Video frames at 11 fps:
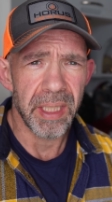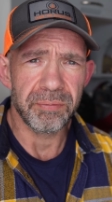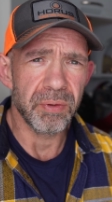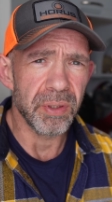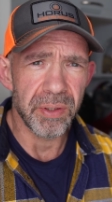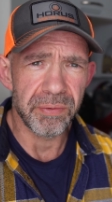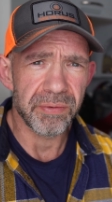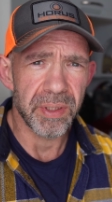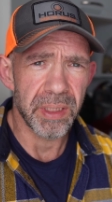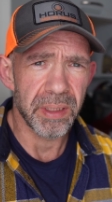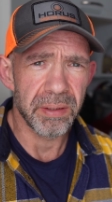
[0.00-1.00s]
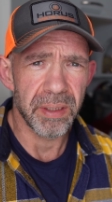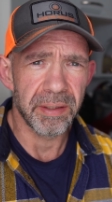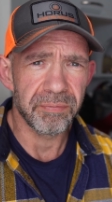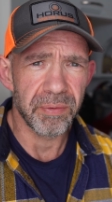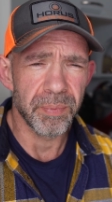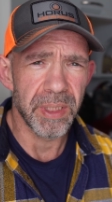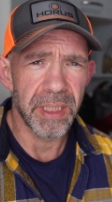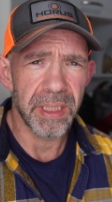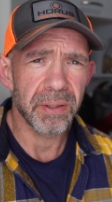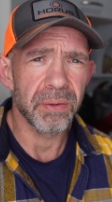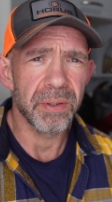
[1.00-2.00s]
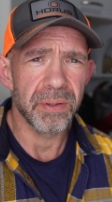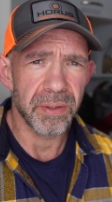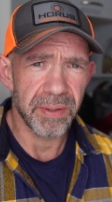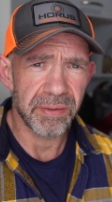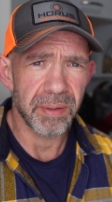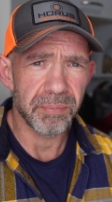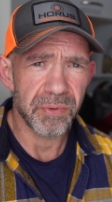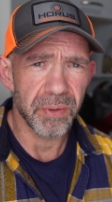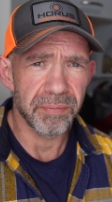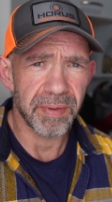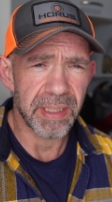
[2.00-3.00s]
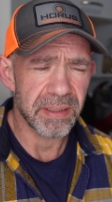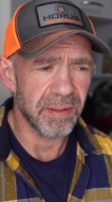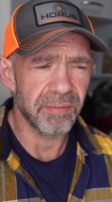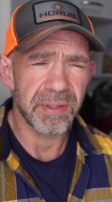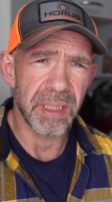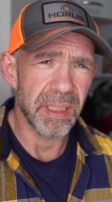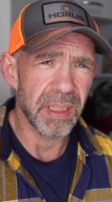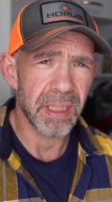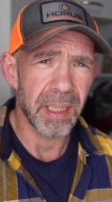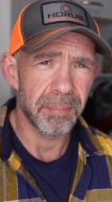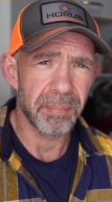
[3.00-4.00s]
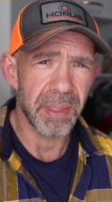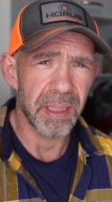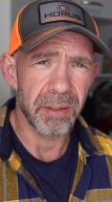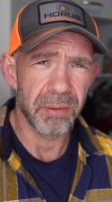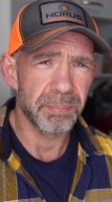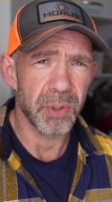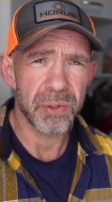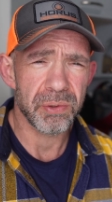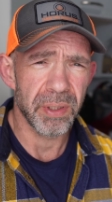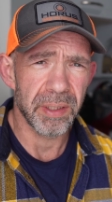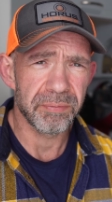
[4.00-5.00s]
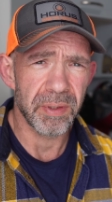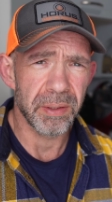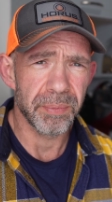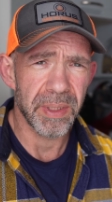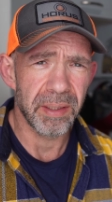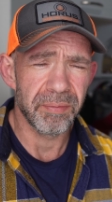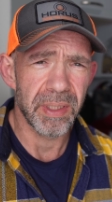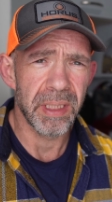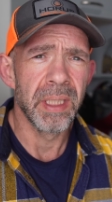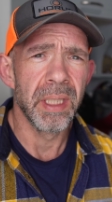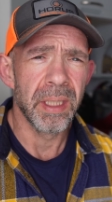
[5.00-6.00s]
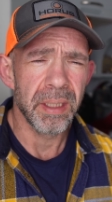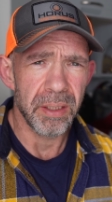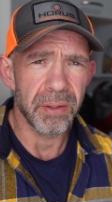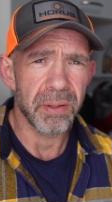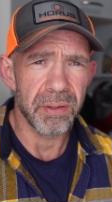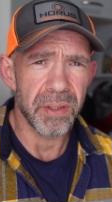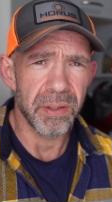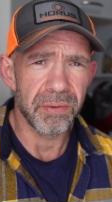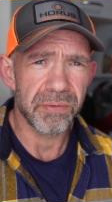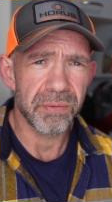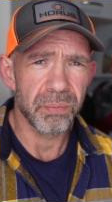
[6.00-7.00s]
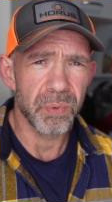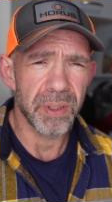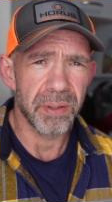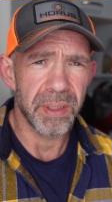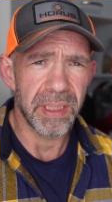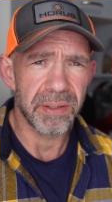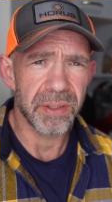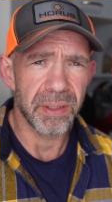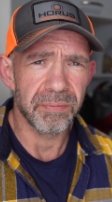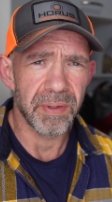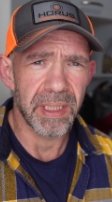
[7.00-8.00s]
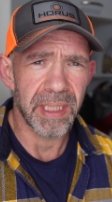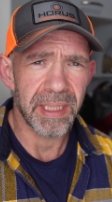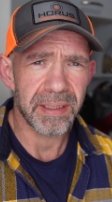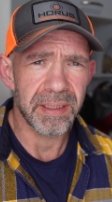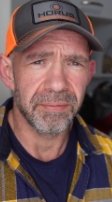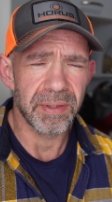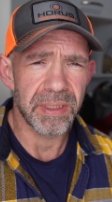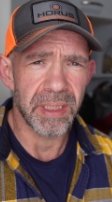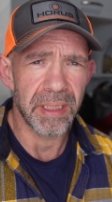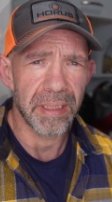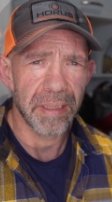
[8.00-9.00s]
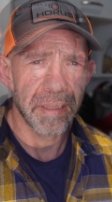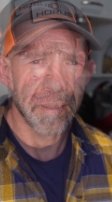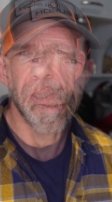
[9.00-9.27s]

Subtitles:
If you use a knife for work, or you're doing some sort of activity, you're camping or bushcrafting or whatever, you can use what you need to for that activity.